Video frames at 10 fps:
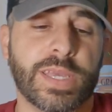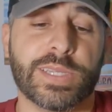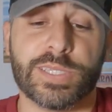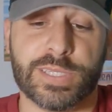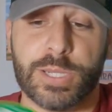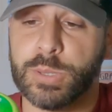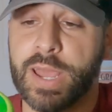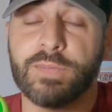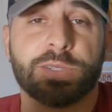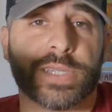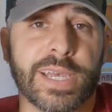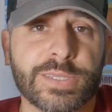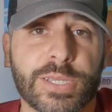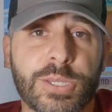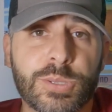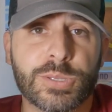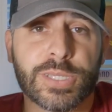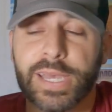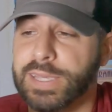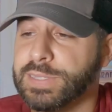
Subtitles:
and this isn't a travel size, it's a huge size.